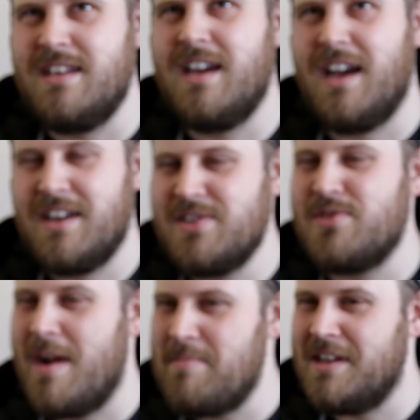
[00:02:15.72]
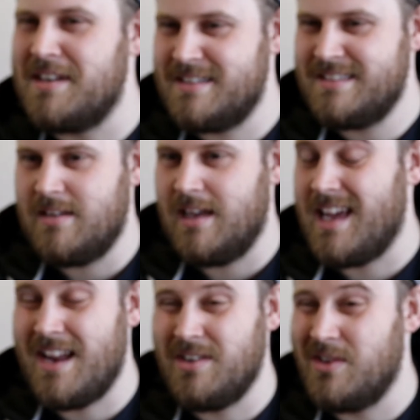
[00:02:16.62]
Yeah, Gremlin.
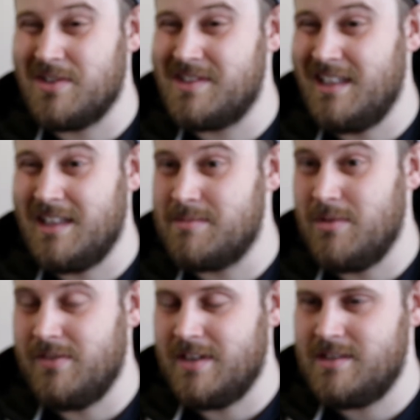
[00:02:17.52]
Again, not seen this movie,